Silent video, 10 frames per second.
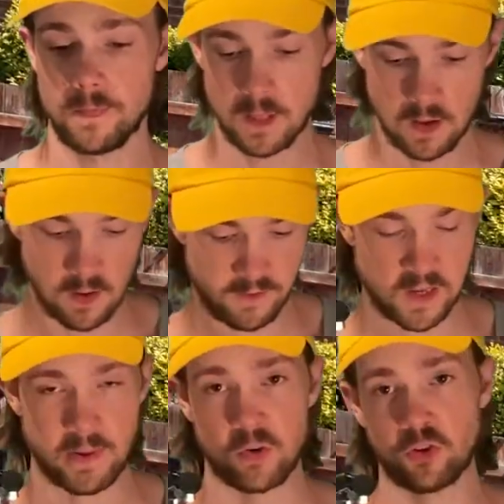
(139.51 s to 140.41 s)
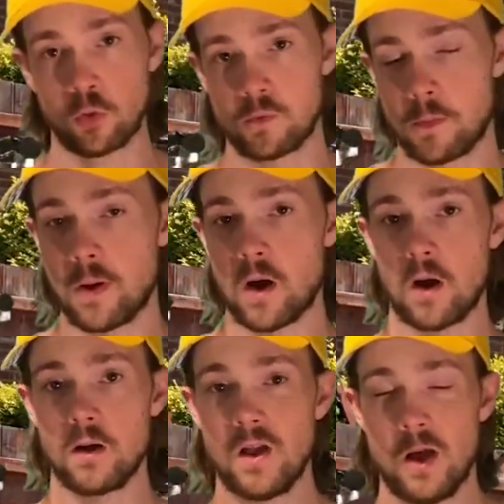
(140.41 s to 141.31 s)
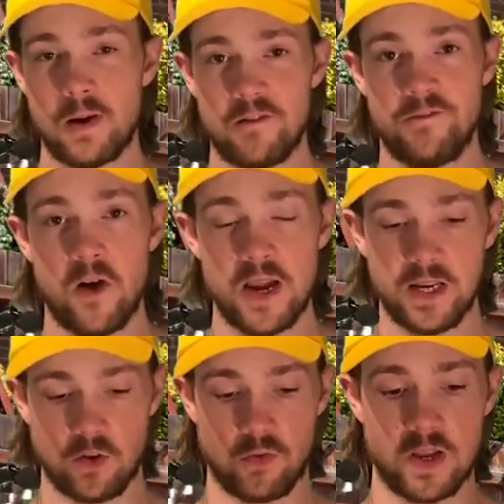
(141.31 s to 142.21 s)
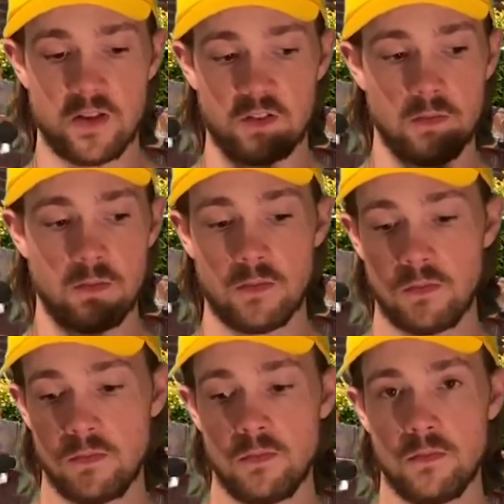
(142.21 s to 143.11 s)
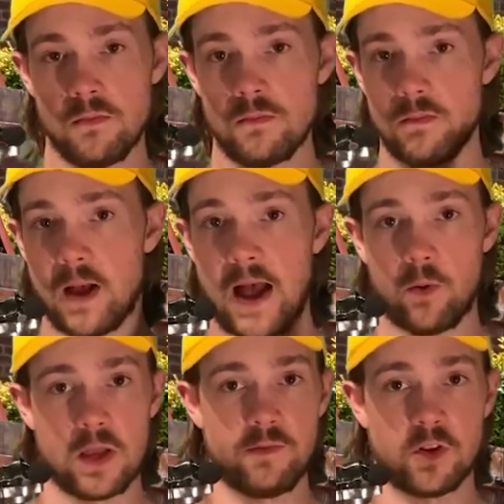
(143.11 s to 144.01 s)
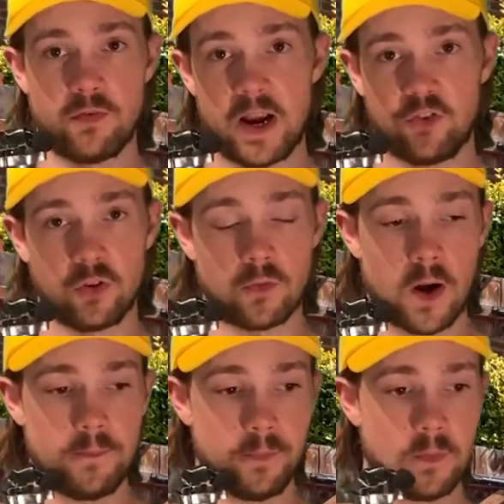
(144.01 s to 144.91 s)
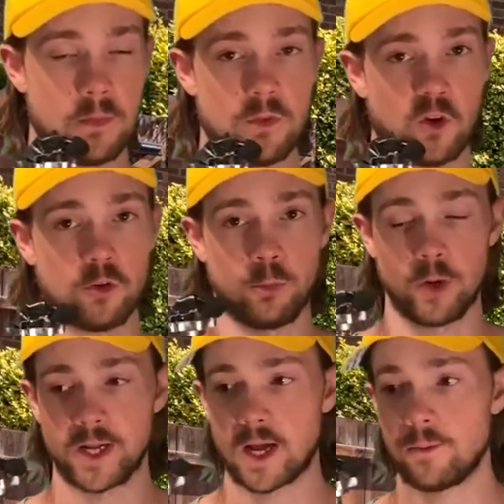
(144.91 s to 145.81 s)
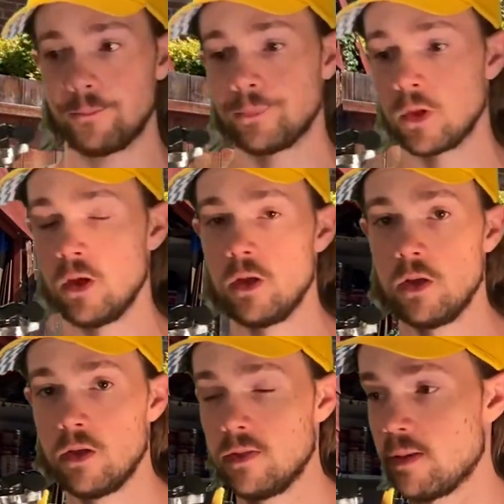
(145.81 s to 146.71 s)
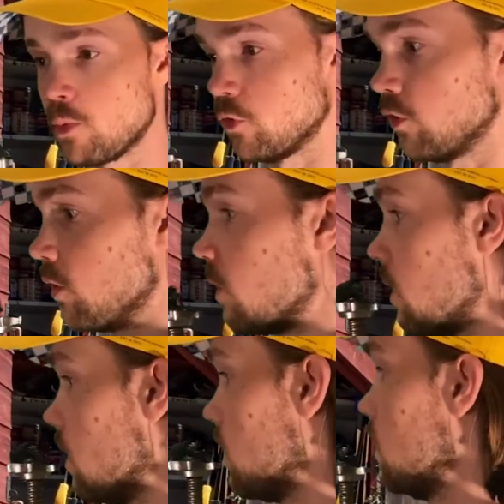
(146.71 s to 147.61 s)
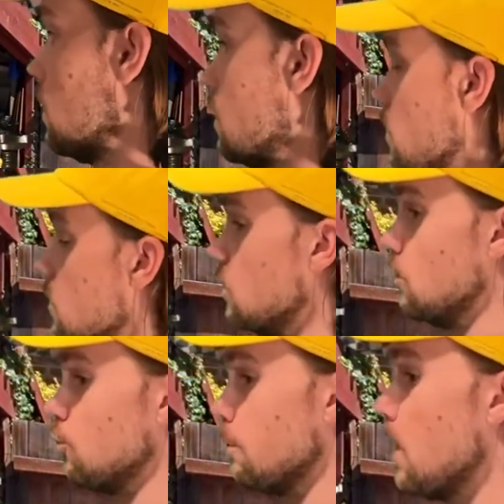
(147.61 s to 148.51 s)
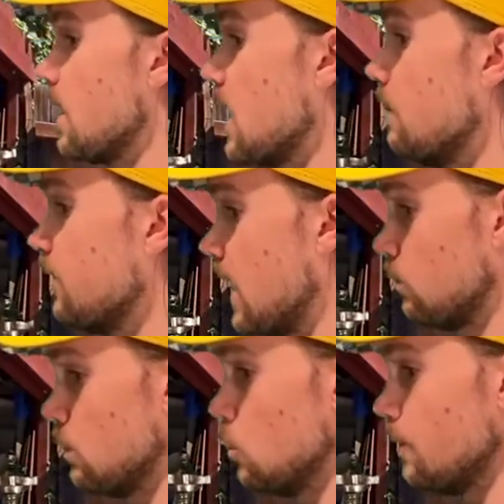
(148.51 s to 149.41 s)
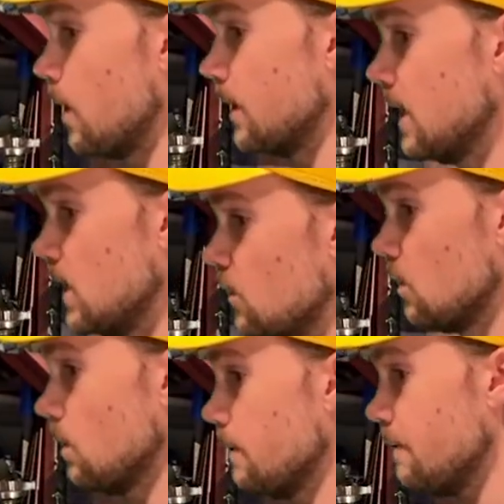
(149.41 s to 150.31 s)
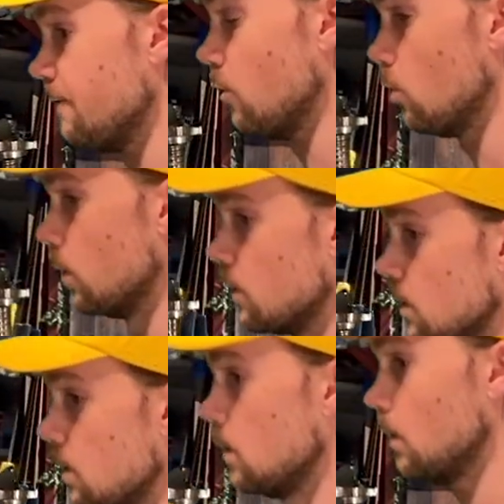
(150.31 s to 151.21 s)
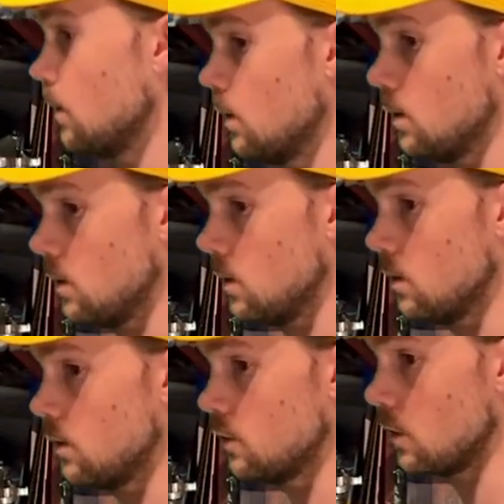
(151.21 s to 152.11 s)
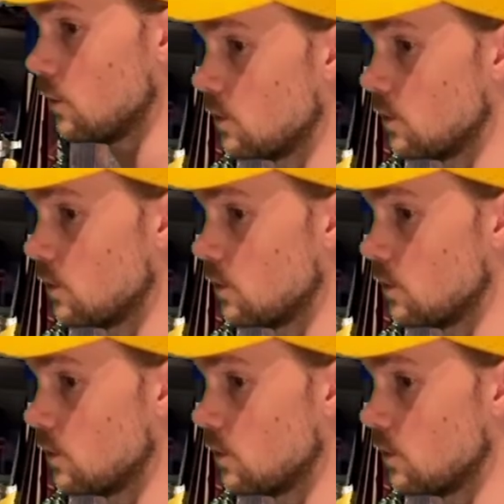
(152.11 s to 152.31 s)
feet about shoulder width apart, about 30 degrees out either direction, right? Toes pointing out. Then we want to drop our hips as we move our knees forward. So it's